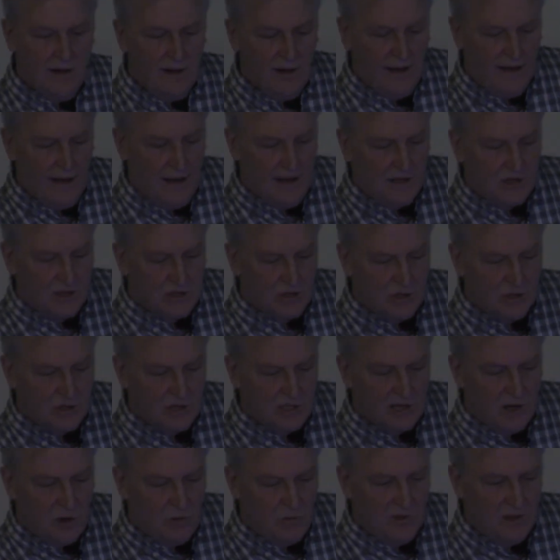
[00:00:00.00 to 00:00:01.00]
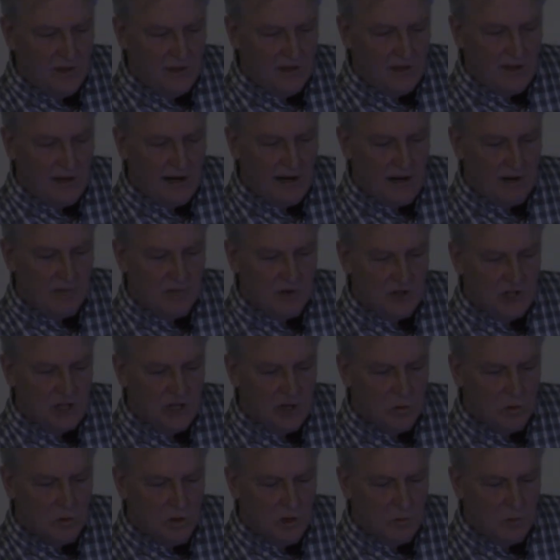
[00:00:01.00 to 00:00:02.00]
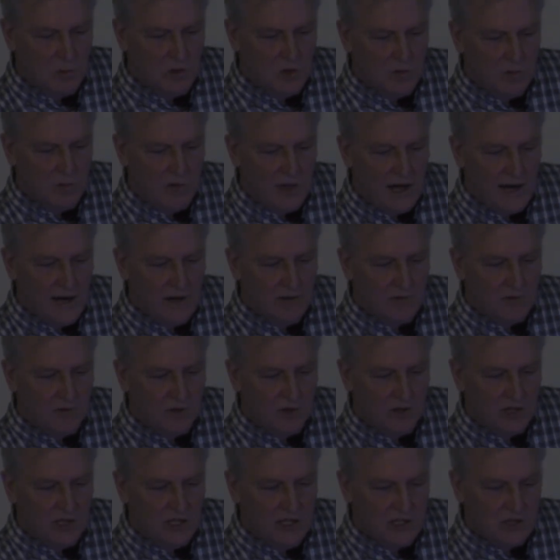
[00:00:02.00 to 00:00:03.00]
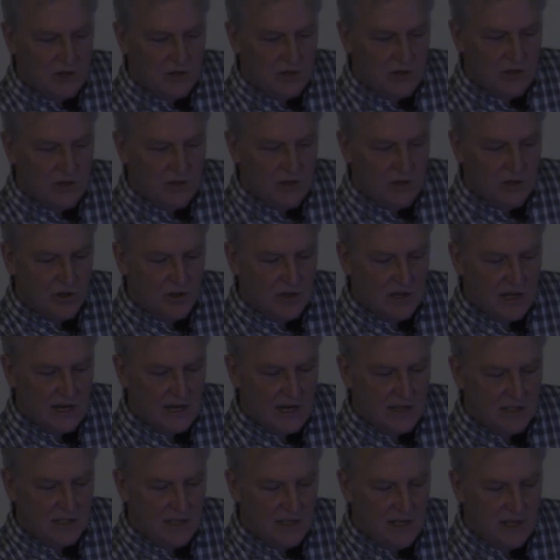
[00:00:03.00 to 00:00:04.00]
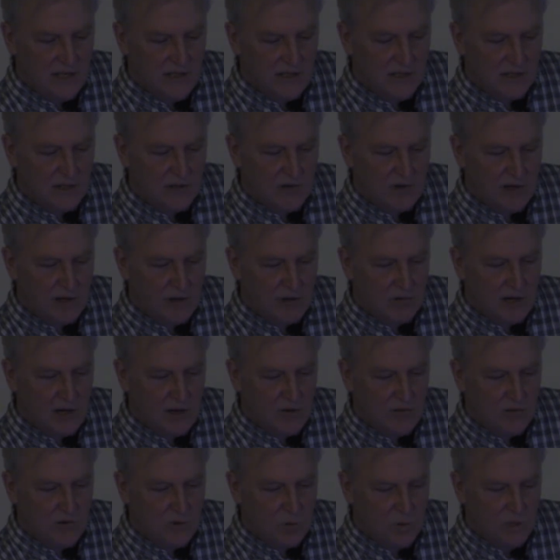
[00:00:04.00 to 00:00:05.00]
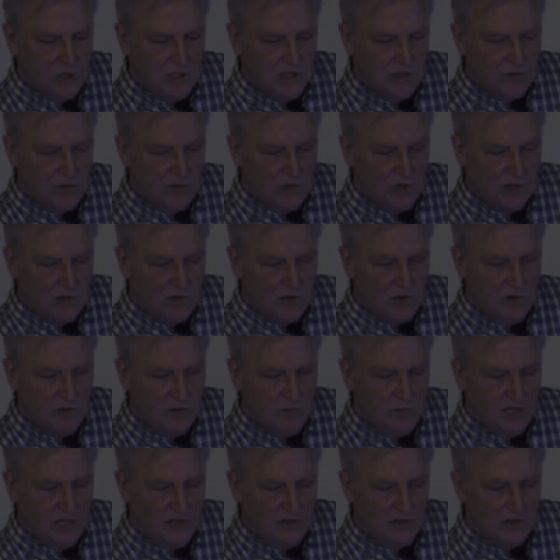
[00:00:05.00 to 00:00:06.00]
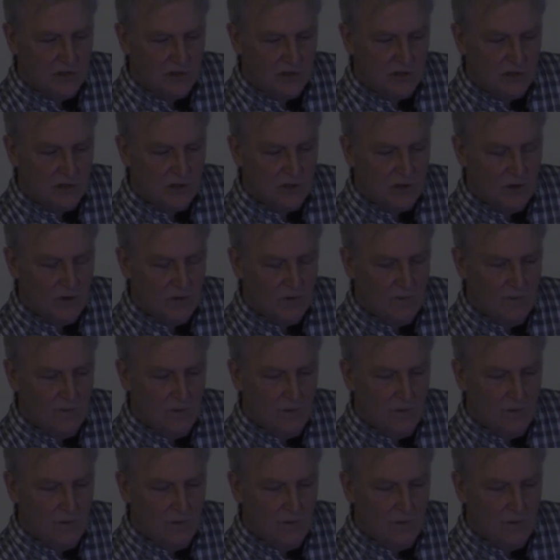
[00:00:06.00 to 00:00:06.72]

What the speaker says: And it turns out that the average equilibrium line for glaciers in the North Cascades is right around 2,200 meters or so.